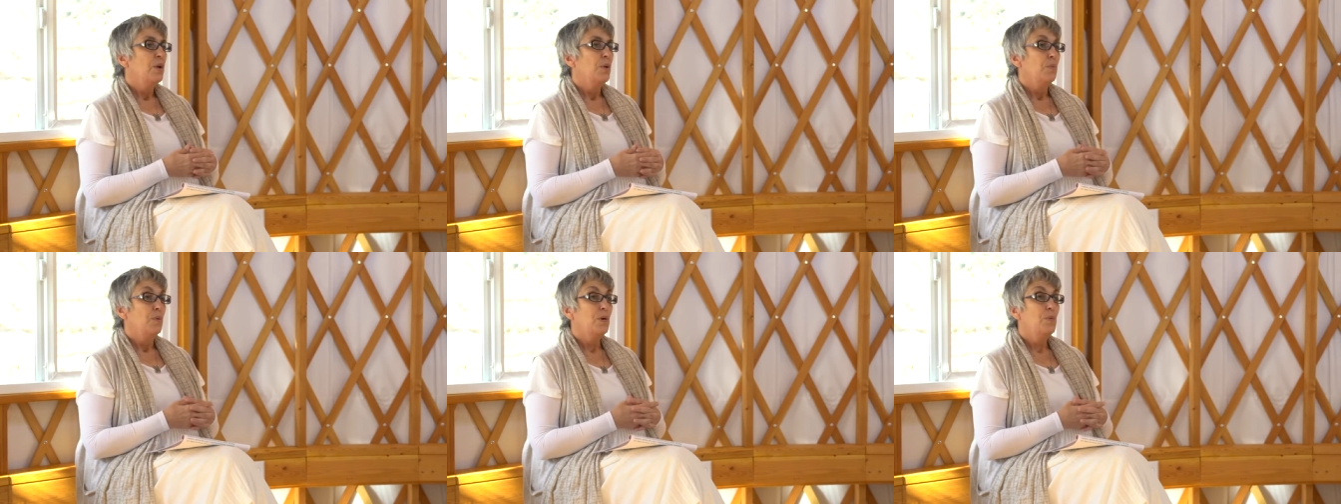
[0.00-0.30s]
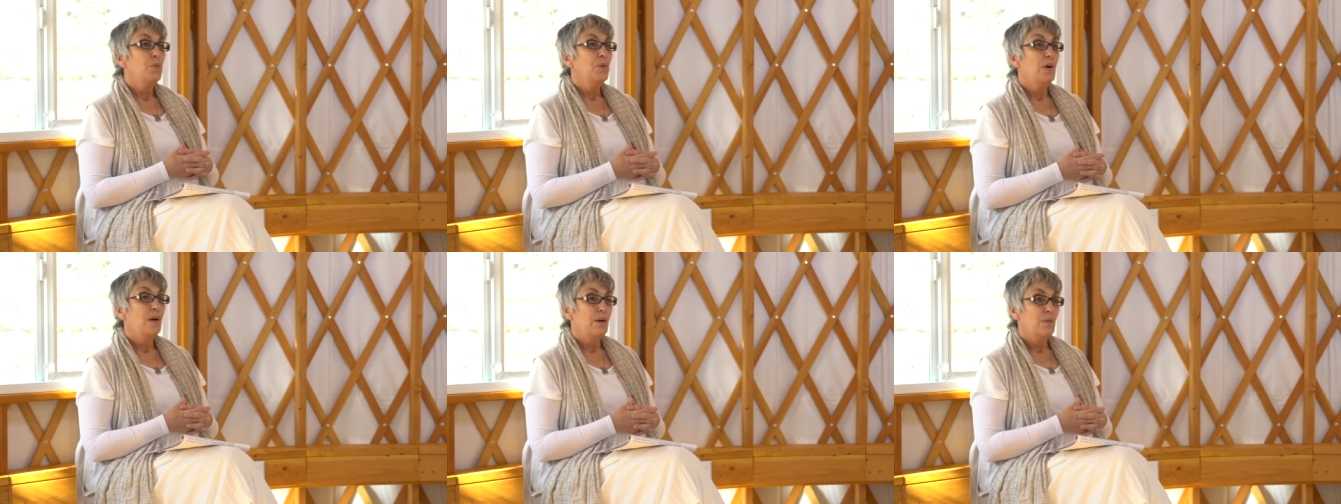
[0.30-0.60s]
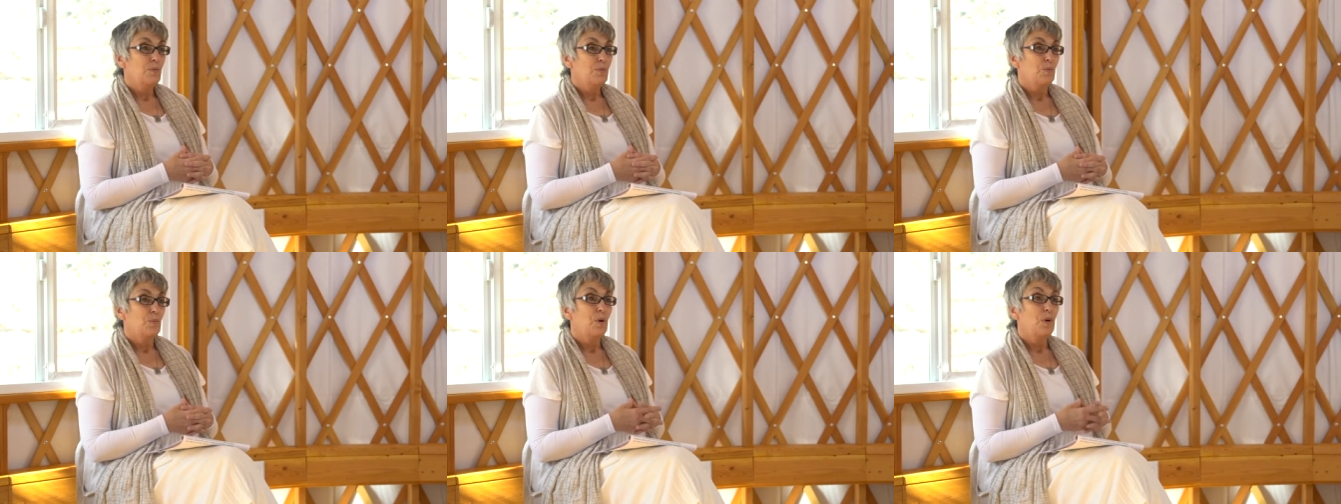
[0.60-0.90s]
what we're,
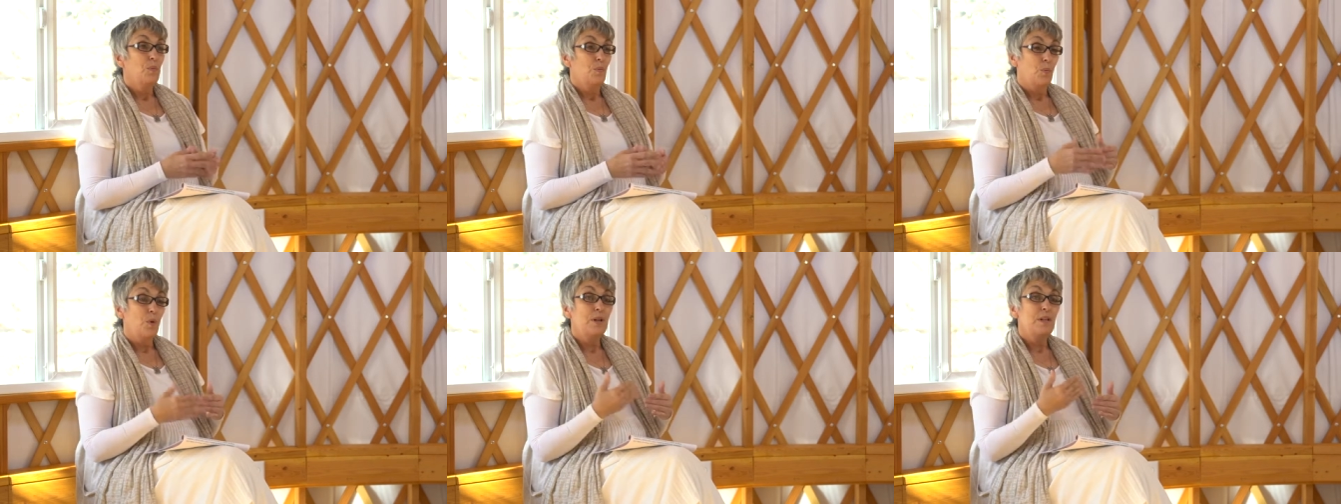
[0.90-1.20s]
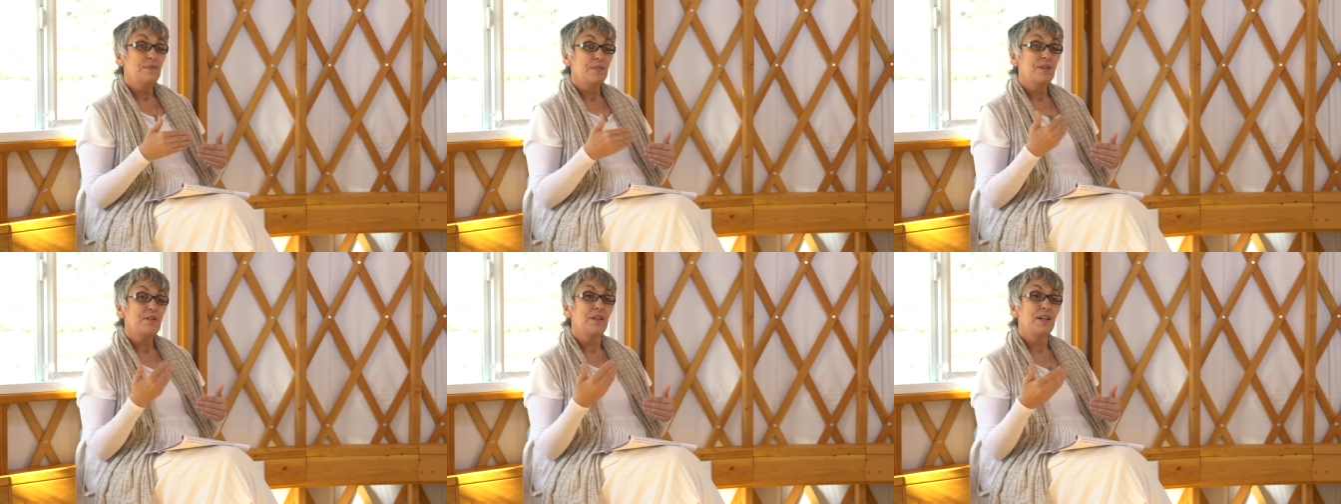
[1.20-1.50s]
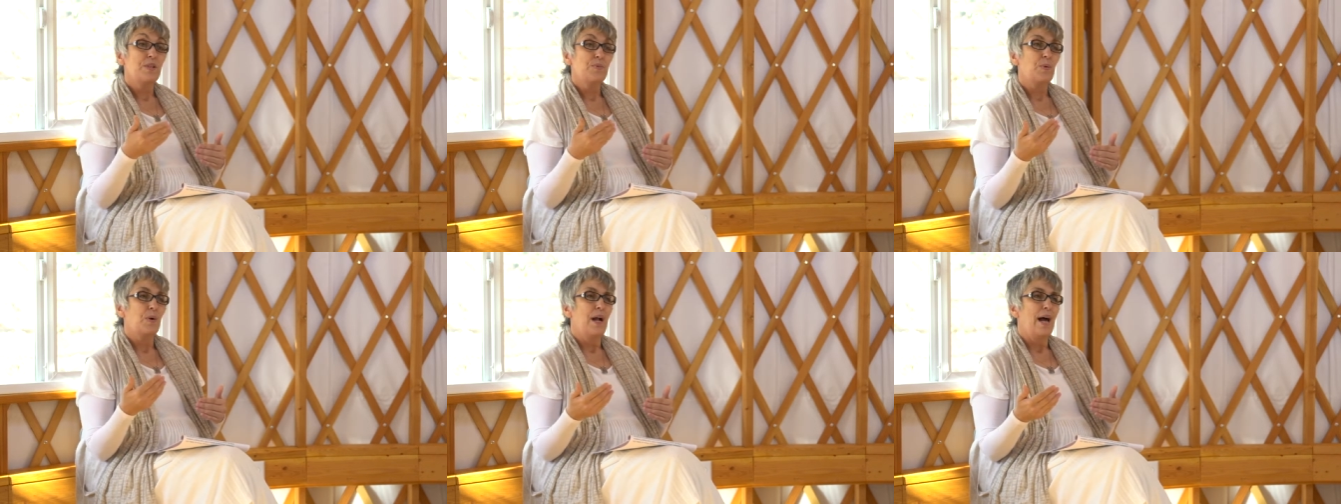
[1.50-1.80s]
what, one of the
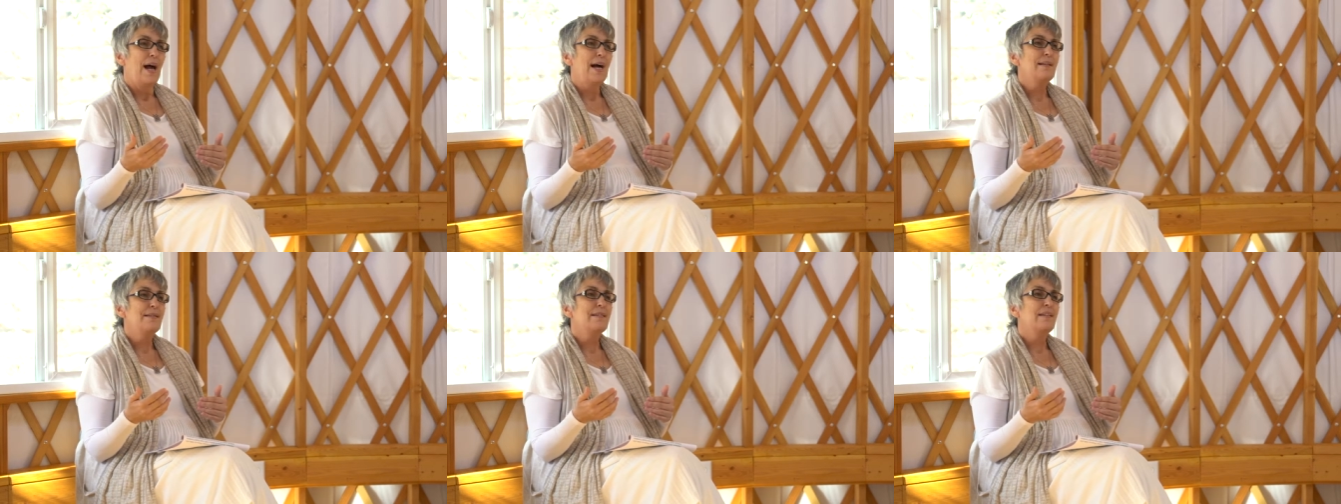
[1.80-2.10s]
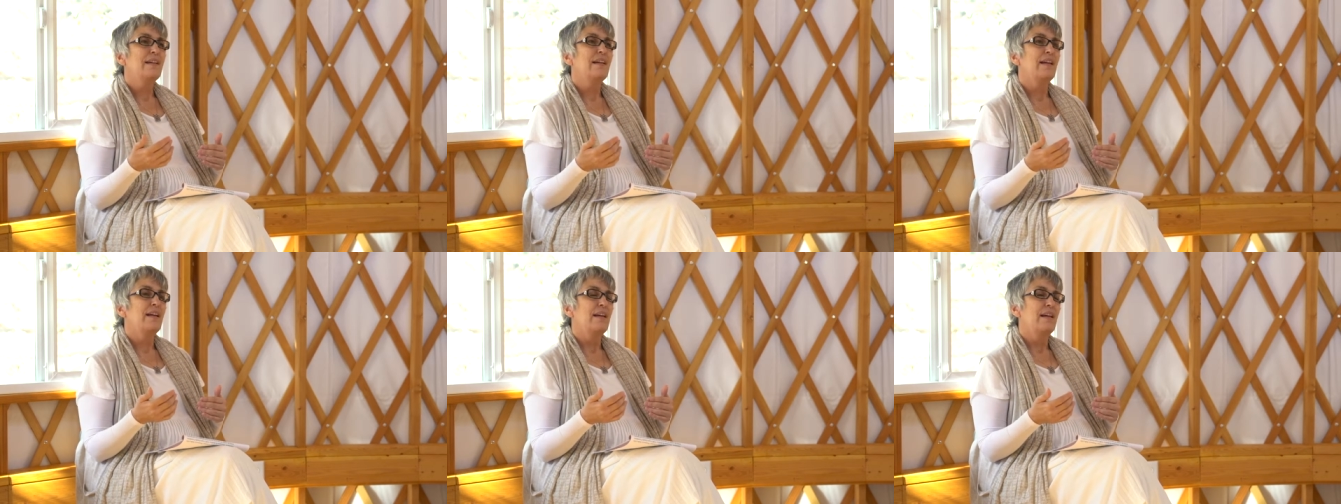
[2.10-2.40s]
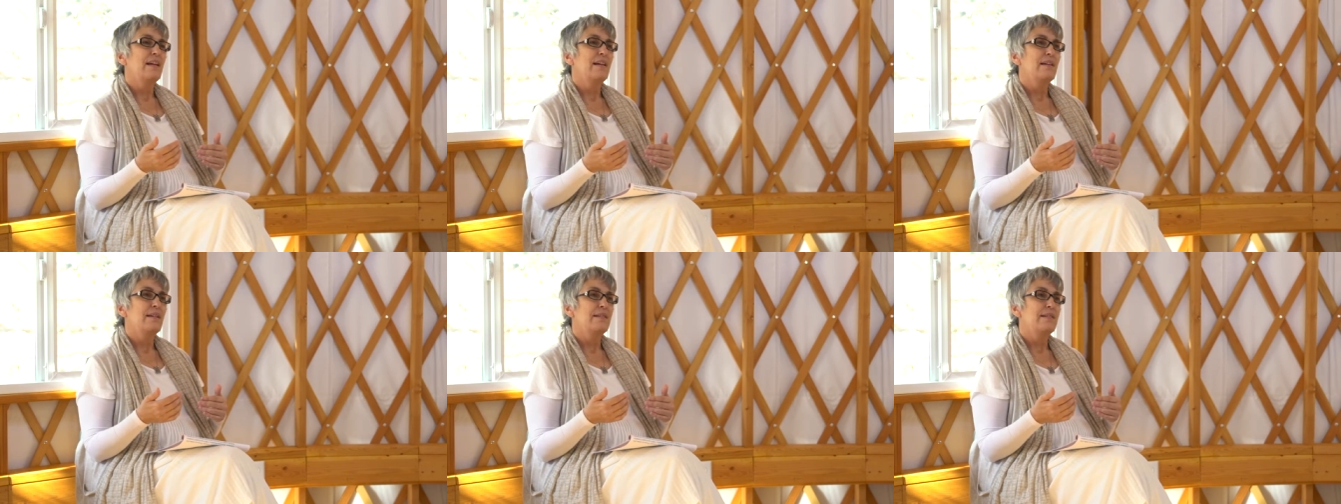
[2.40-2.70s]
things we're
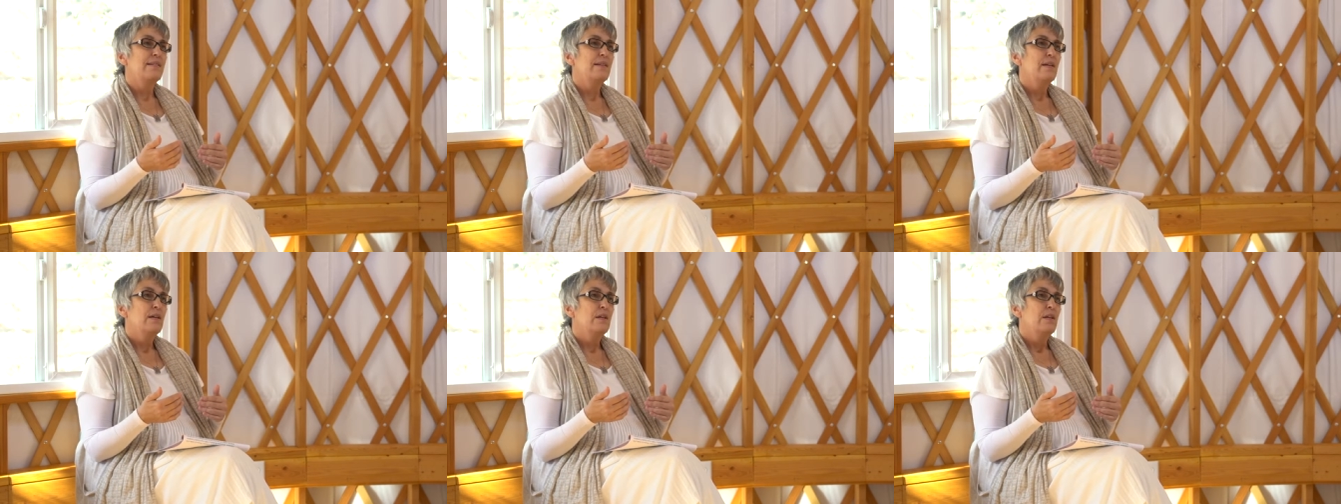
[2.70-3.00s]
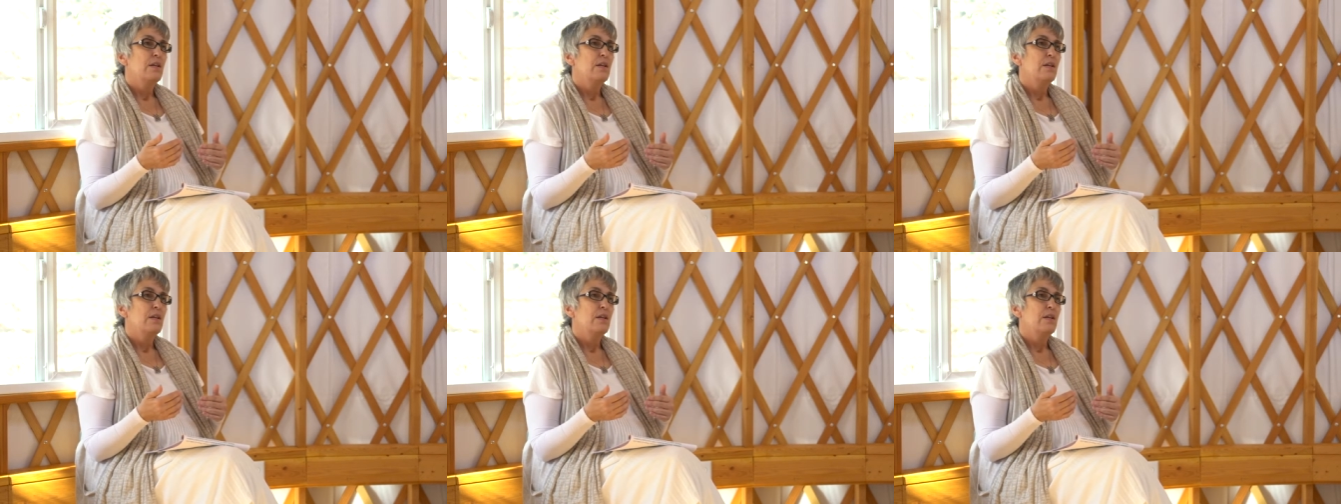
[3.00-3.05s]
asking is,